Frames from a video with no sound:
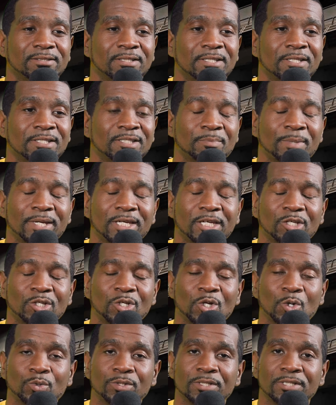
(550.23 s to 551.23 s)
Is making
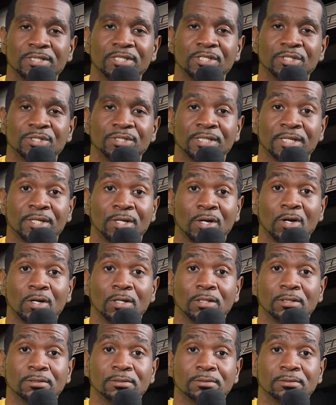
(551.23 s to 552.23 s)
no decision at
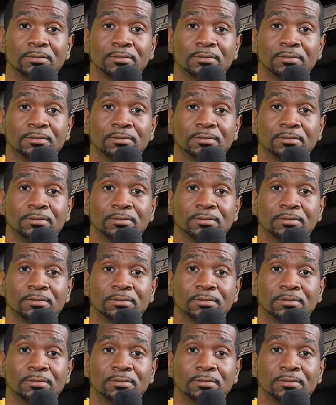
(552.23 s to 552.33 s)
all.